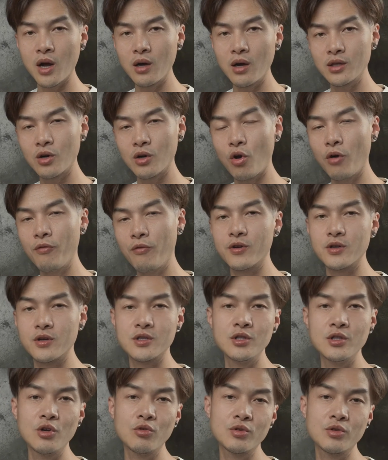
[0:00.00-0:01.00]
counter
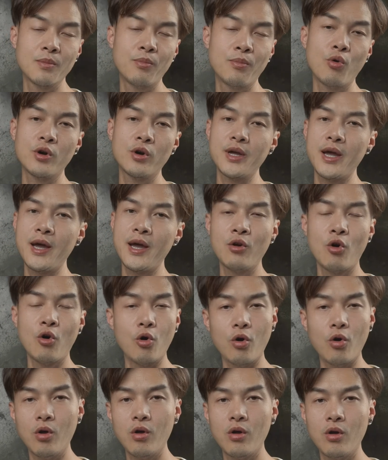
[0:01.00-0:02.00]
offers no support at
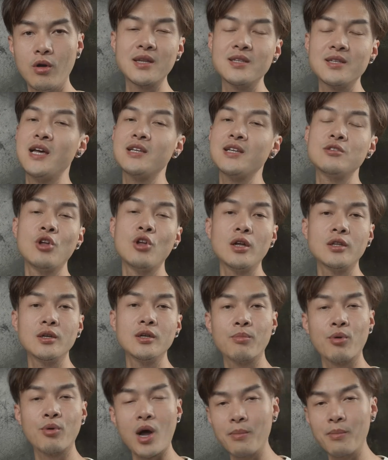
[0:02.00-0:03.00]
all, but that's not
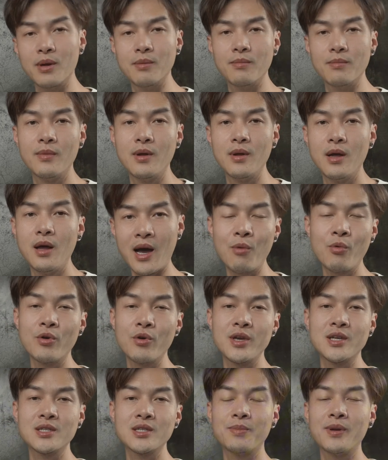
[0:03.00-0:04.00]
a problem. I
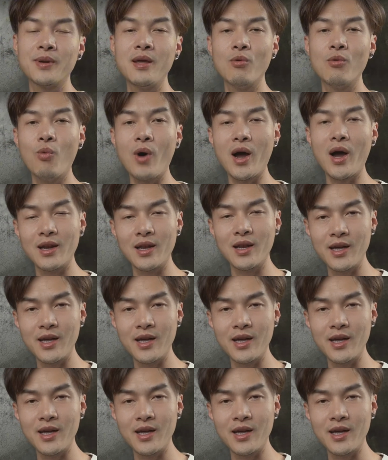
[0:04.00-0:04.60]
will explain why